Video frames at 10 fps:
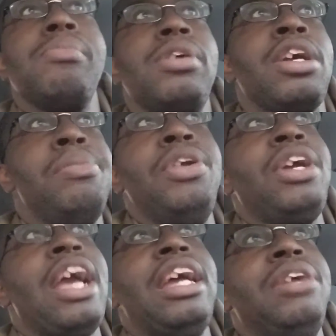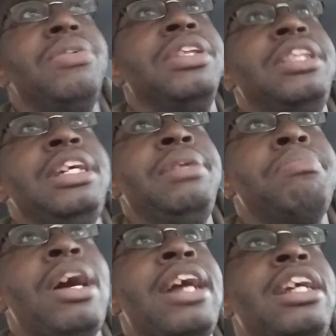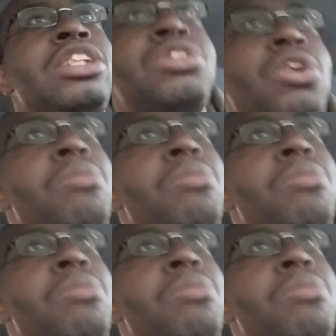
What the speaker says: communicating with the body control